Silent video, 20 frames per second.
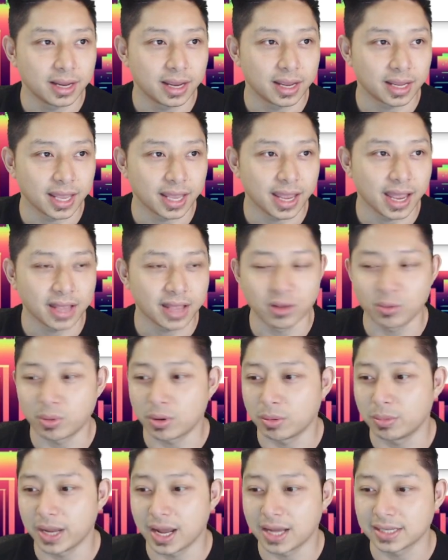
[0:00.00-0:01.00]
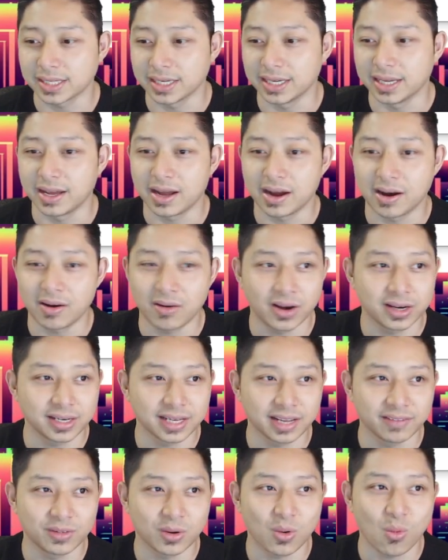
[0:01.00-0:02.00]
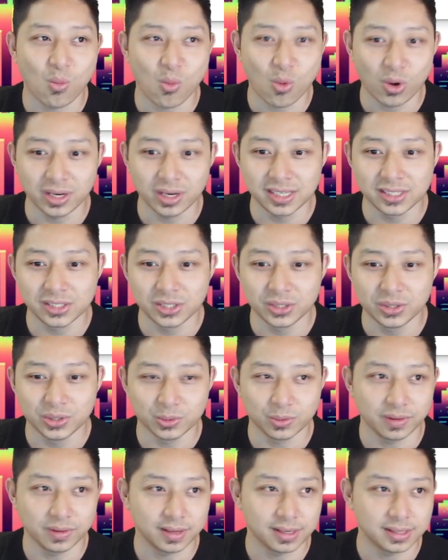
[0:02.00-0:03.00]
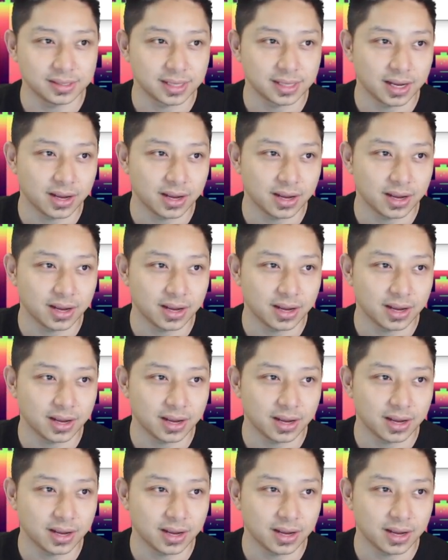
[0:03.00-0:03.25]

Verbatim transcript: Okay, and you're probably asking, all right, David, what did you do with these?